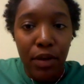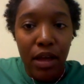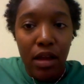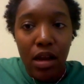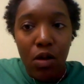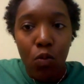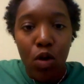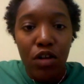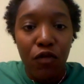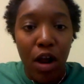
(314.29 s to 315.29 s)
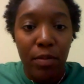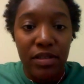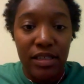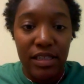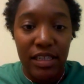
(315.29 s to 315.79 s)
But one
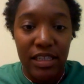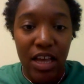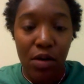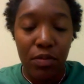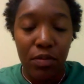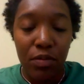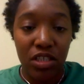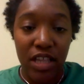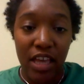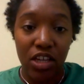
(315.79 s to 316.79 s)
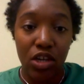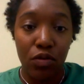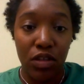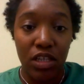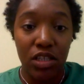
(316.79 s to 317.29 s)
pharmacist did tell me, she's like,
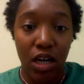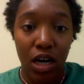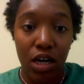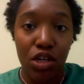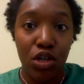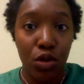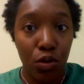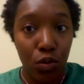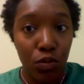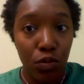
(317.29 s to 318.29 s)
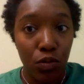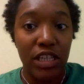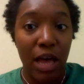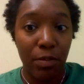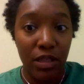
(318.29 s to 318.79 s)
these are new, they're
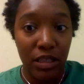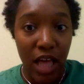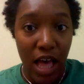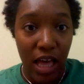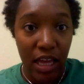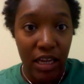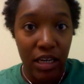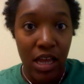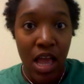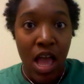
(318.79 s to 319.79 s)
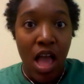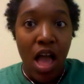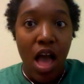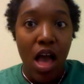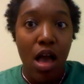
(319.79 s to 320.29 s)
top of the line.
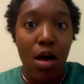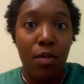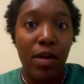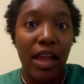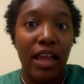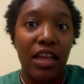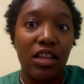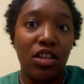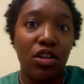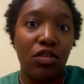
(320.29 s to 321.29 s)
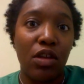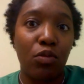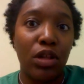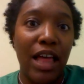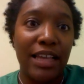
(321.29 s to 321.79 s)
And they
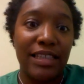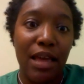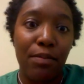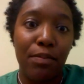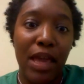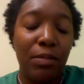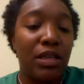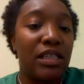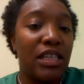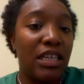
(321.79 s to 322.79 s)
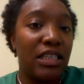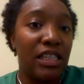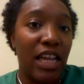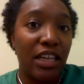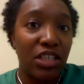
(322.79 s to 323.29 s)
realize that babies need
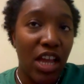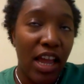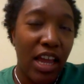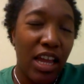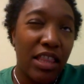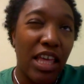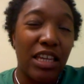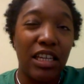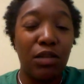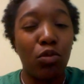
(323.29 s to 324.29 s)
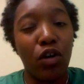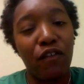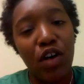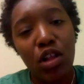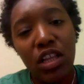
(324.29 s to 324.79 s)
DHA, they need more
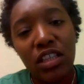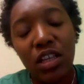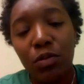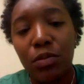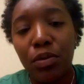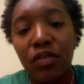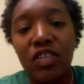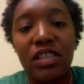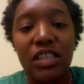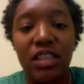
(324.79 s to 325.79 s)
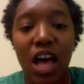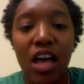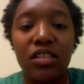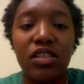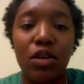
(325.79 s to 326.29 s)
folic than we previously
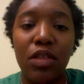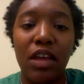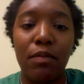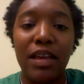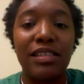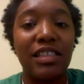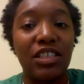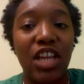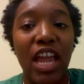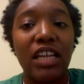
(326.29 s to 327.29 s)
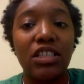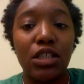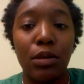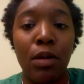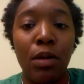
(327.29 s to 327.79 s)
thought, so they basically changed
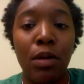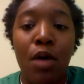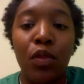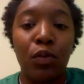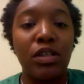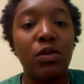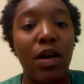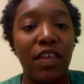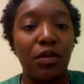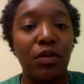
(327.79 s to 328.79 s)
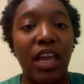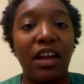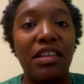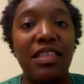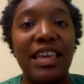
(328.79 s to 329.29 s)
them. The reason why they don't
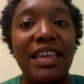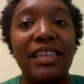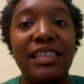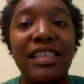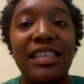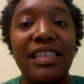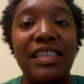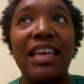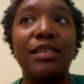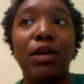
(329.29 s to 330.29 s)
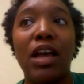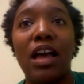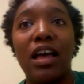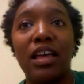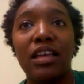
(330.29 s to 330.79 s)
carry these is
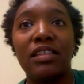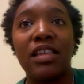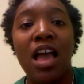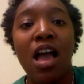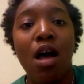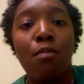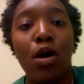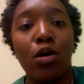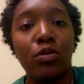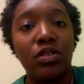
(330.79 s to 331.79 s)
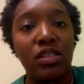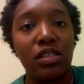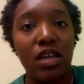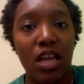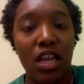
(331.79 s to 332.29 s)
because
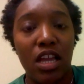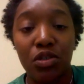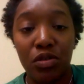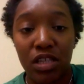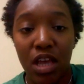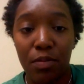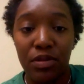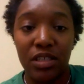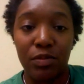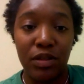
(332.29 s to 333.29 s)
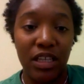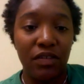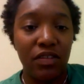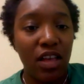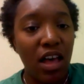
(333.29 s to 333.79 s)
most insurance companies
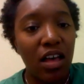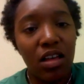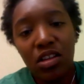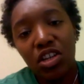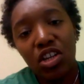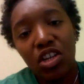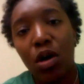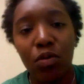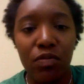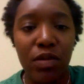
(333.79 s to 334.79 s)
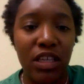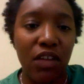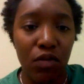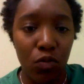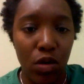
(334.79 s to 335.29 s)
believe, what we've been
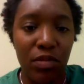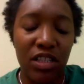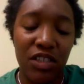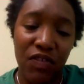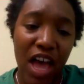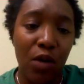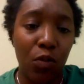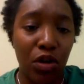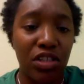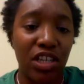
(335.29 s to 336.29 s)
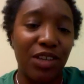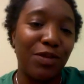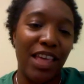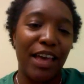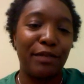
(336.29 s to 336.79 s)
giving women is fine. We'll continue
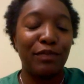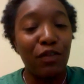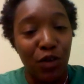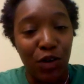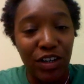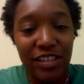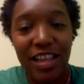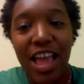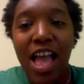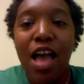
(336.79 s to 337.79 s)
with that, of course.